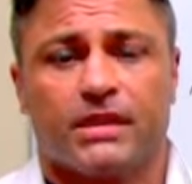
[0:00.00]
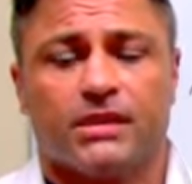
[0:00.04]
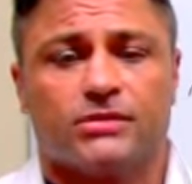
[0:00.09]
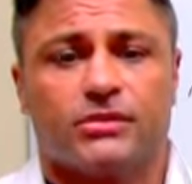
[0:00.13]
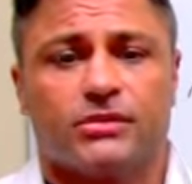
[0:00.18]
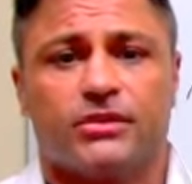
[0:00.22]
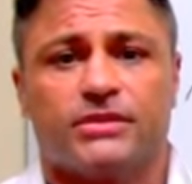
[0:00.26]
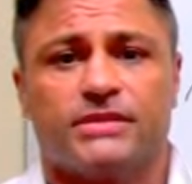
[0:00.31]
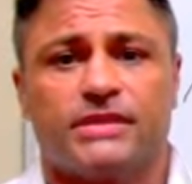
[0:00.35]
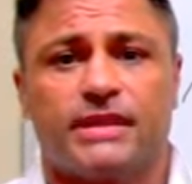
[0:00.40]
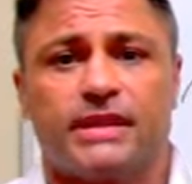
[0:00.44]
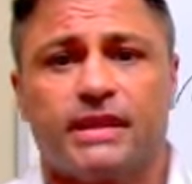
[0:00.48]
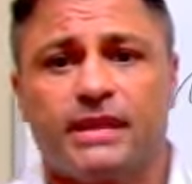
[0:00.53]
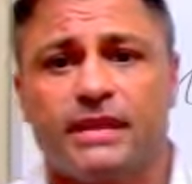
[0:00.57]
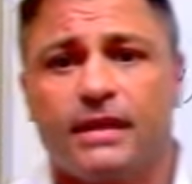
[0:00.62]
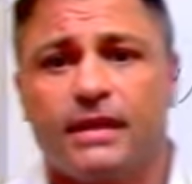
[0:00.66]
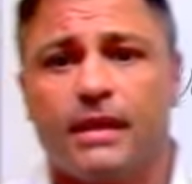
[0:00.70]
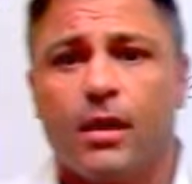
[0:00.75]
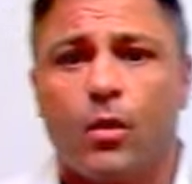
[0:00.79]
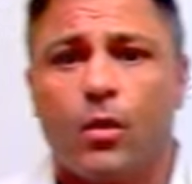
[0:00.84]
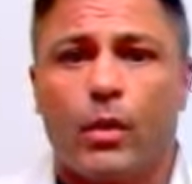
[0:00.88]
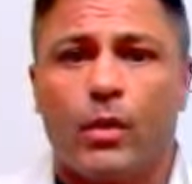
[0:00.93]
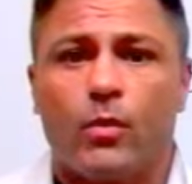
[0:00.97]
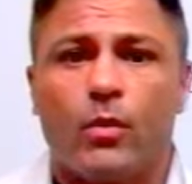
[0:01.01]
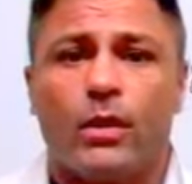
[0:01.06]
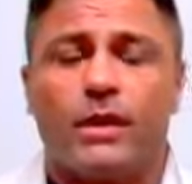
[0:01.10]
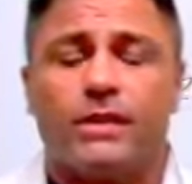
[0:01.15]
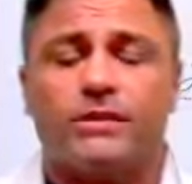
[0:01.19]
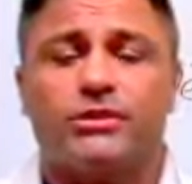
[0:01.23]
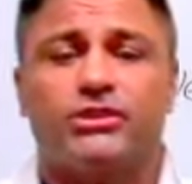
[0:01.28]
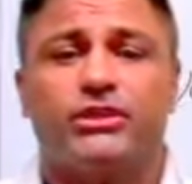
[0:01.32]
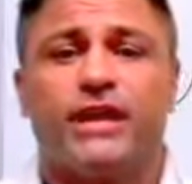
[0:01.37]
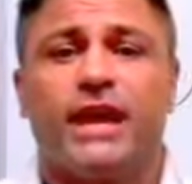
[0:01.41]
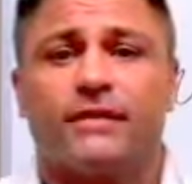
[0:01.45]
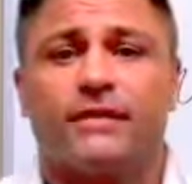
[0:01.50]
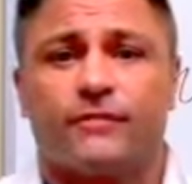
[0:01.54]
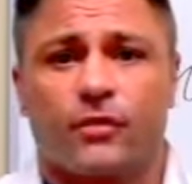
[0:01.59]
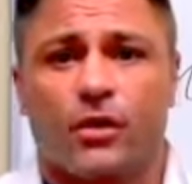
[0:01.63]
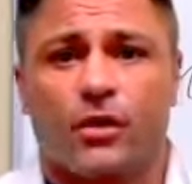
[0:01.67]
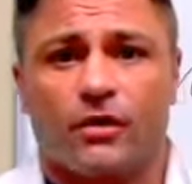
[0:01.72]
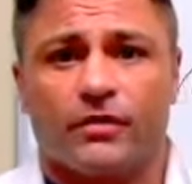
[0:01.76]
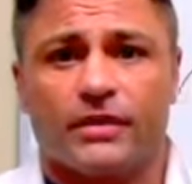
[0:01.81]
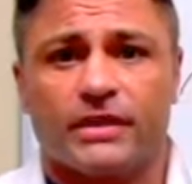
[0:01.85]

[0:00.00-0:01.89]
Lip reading: So you see, we want to check for all